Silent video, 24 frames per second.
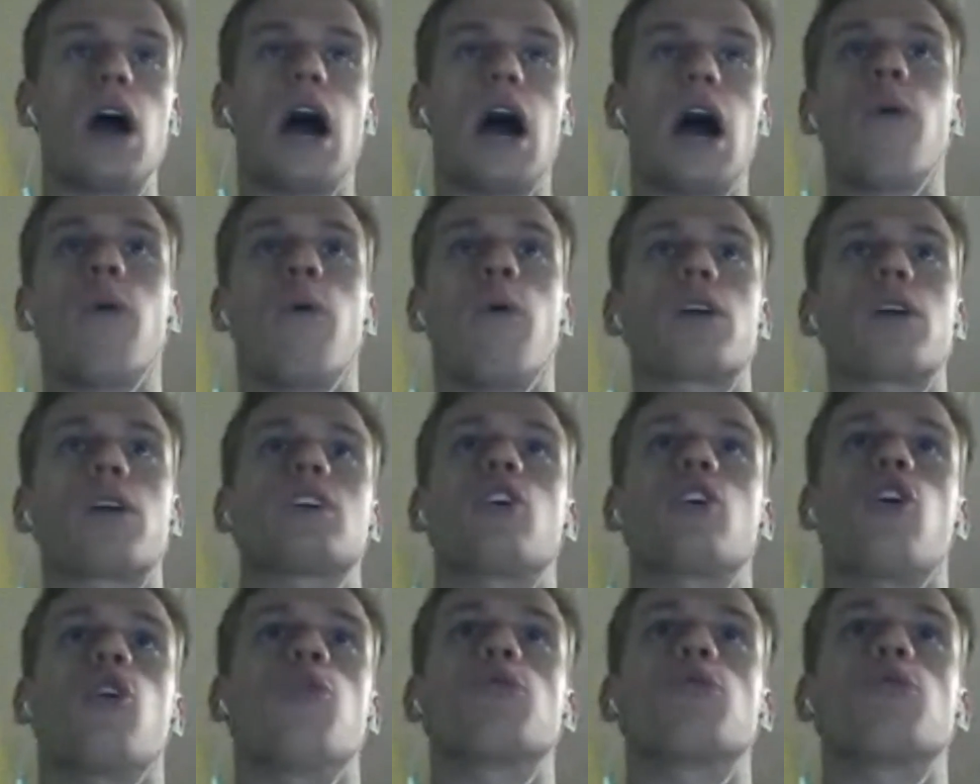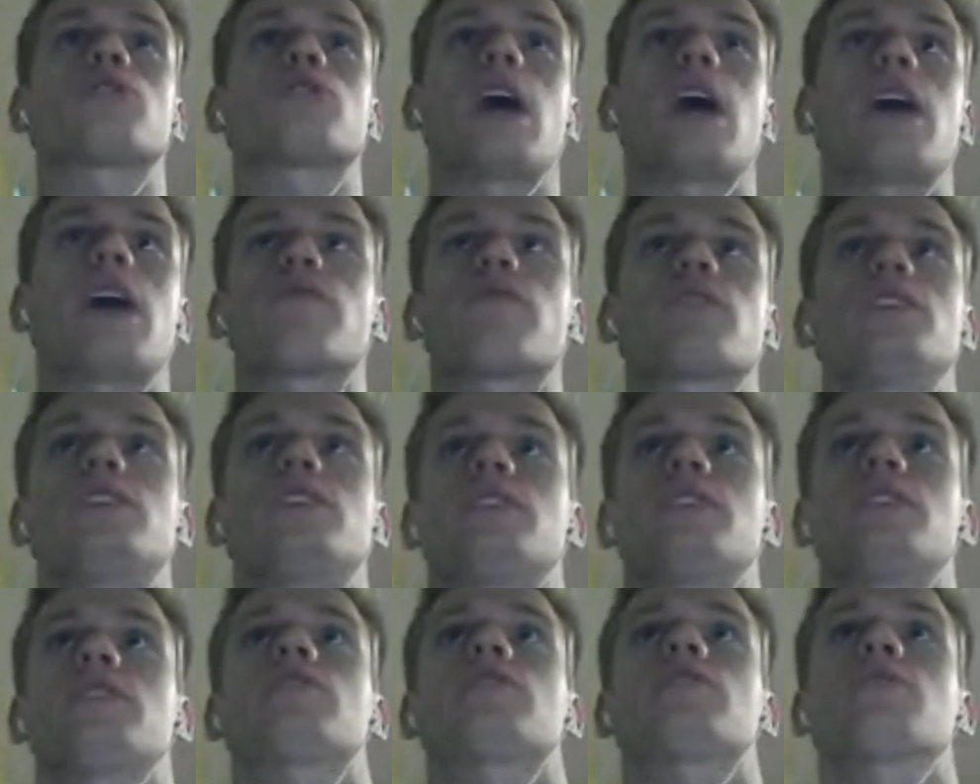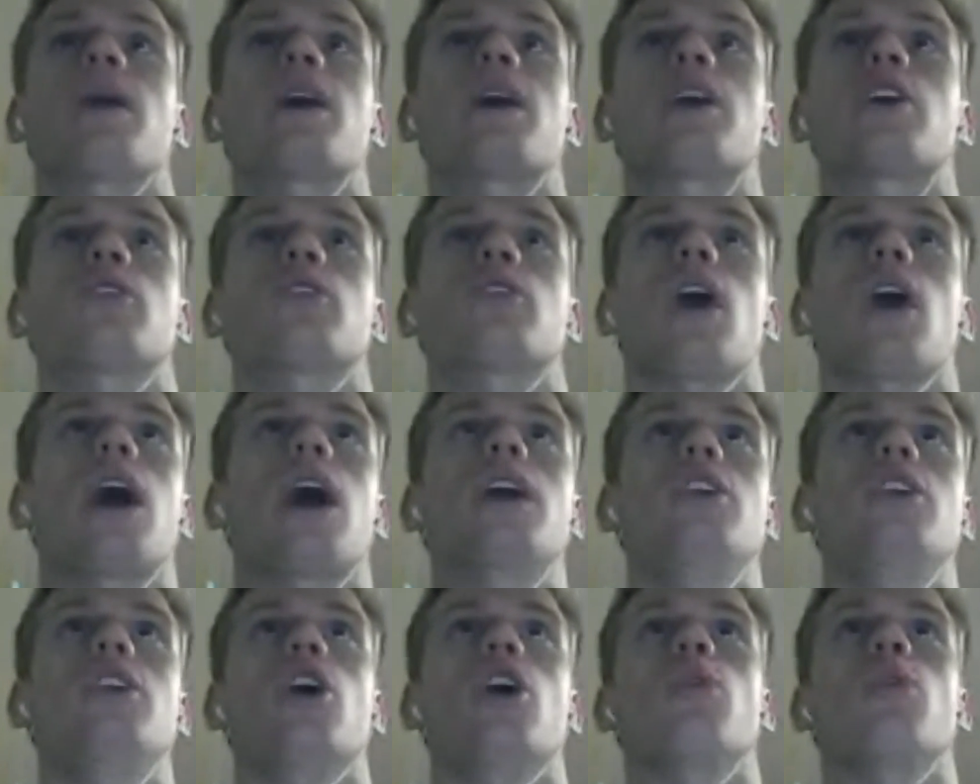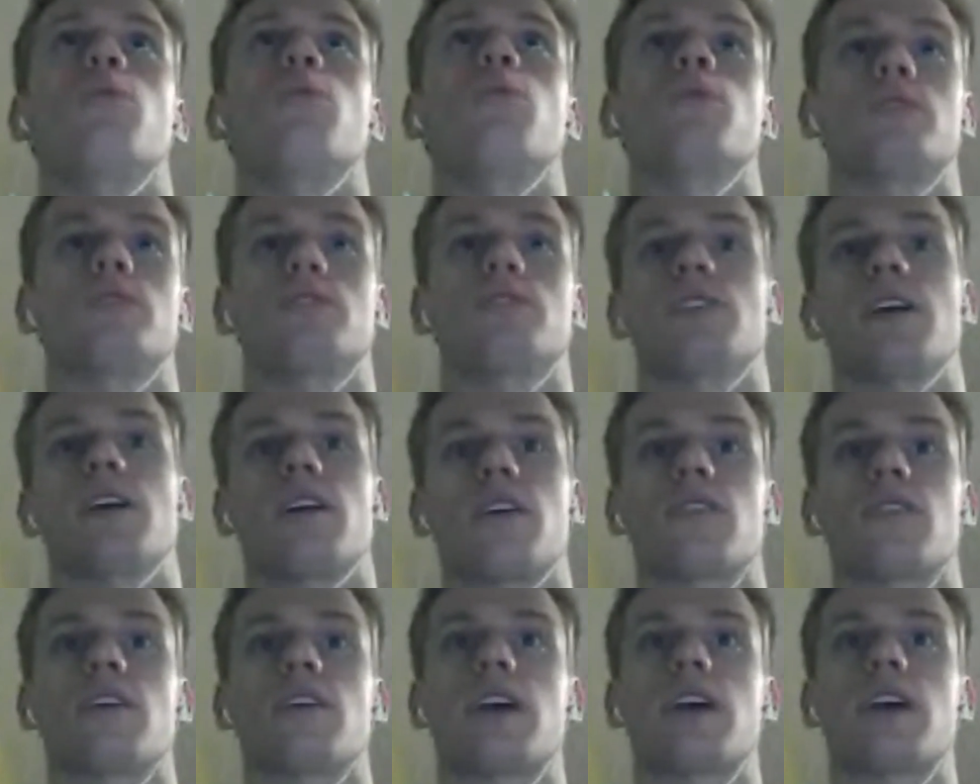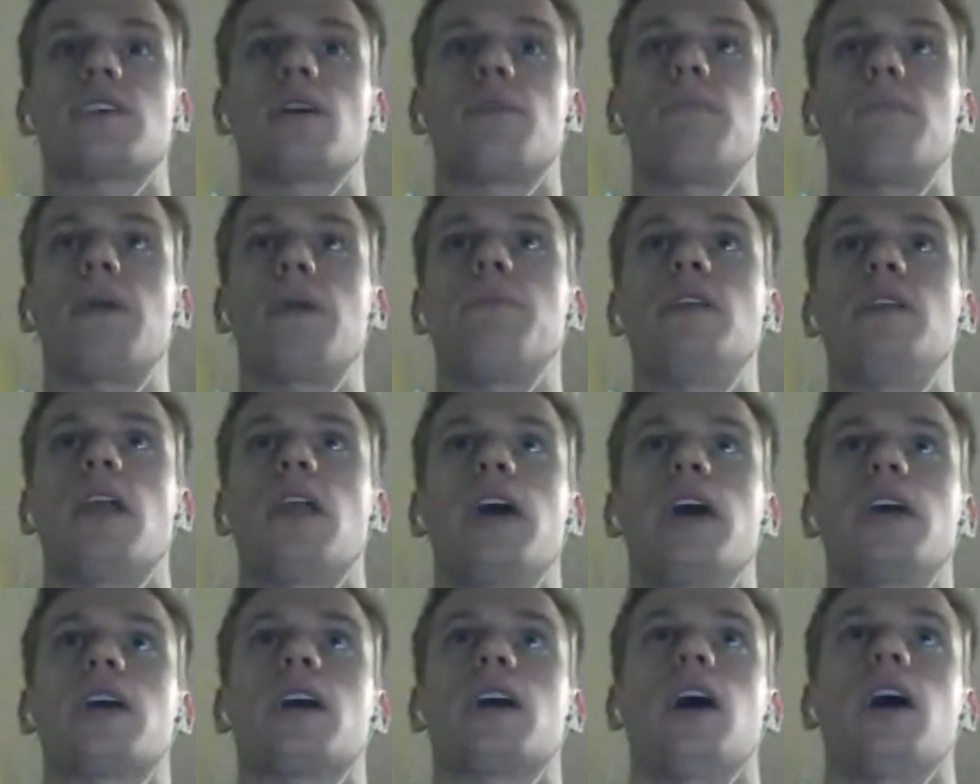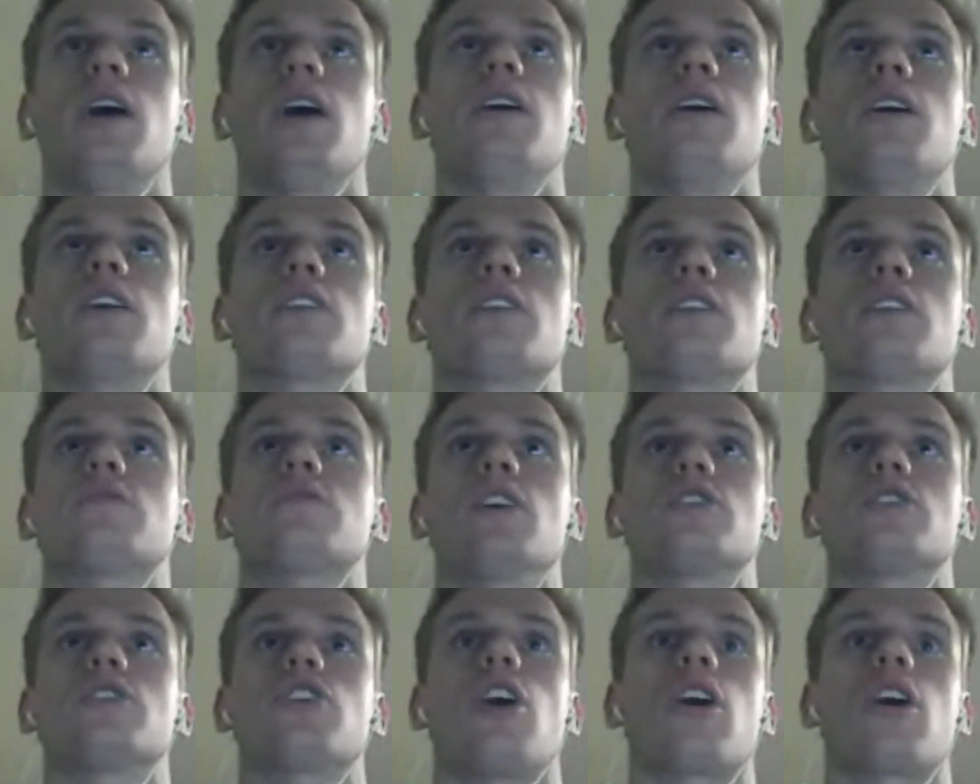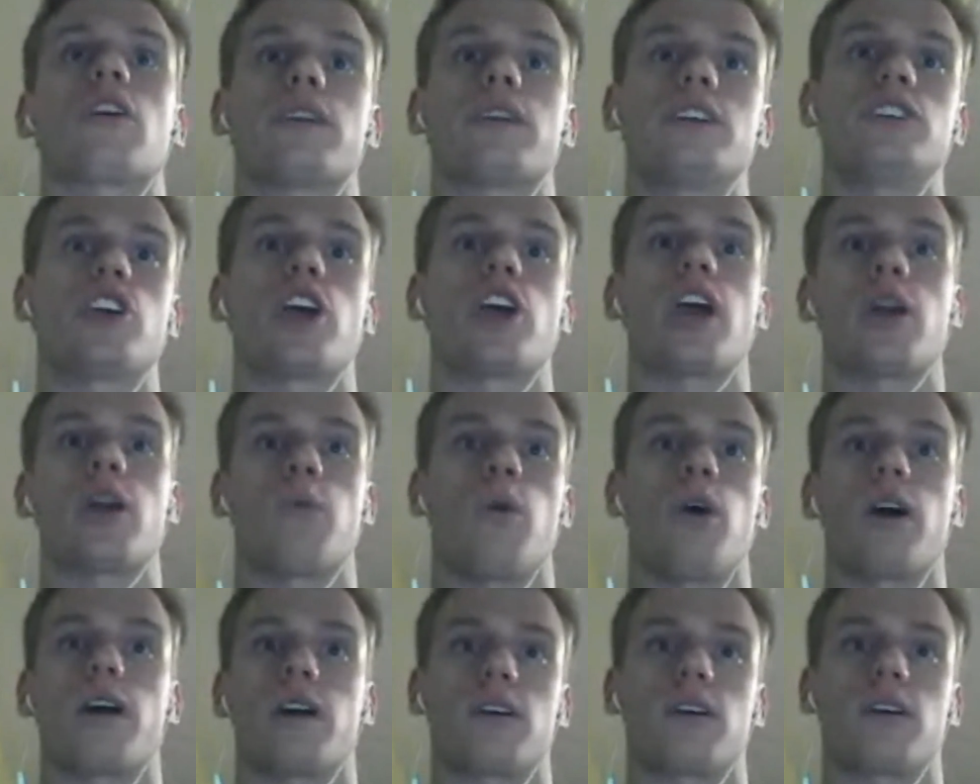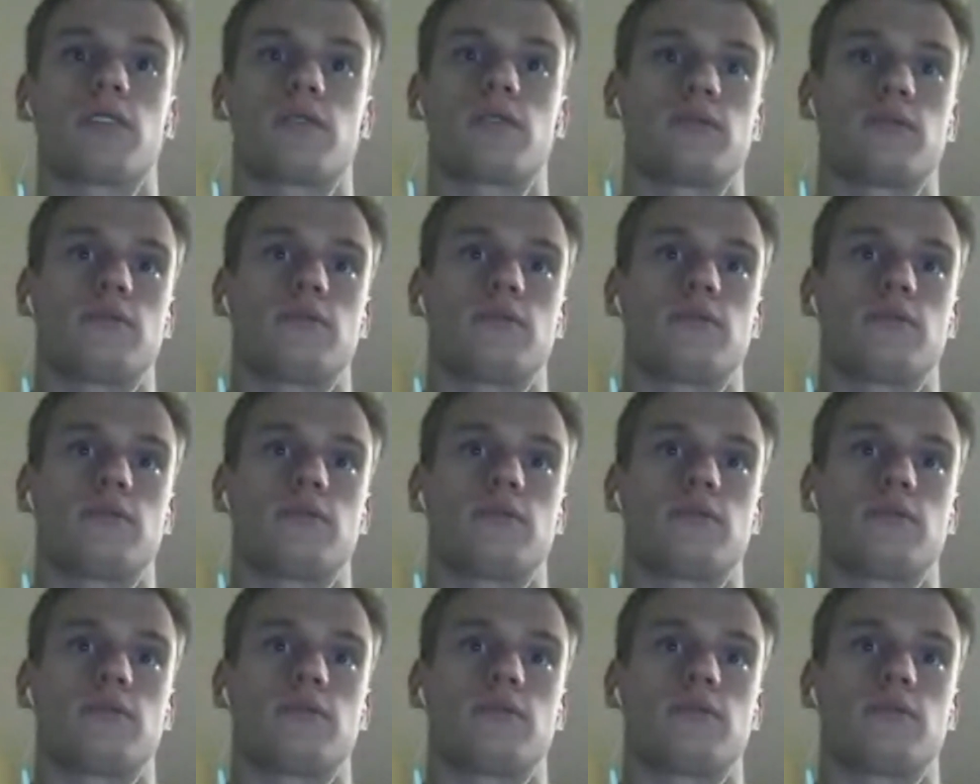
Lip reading: I want to say almost every system I know was there, except maybe like a Atari Jaguar.